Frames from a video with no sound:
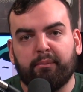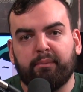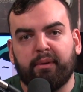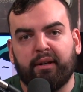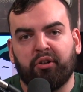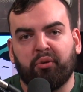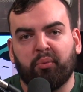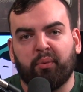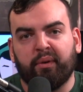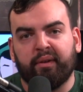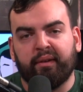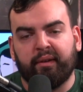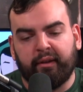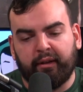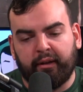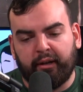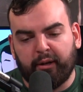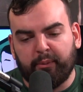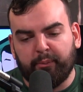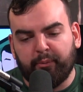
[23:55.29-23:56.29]
I just wanted to
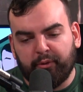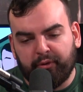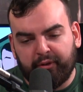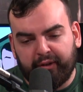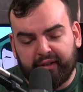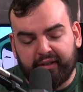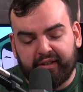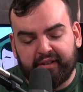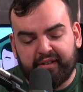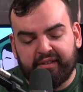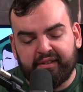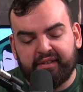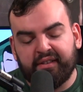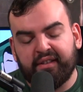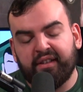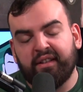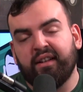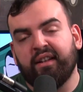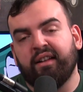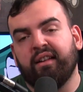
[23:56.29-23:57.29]
come on here
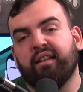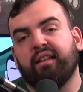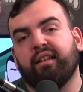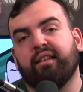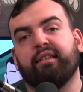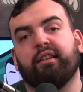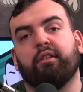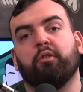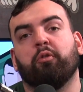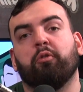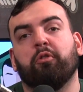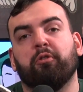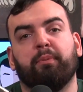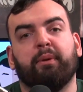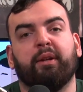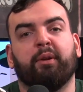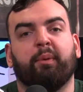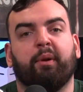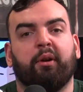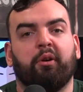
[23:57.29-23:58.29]
because I know it's been a
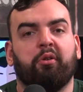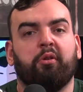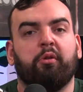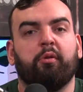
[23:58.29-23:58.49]
while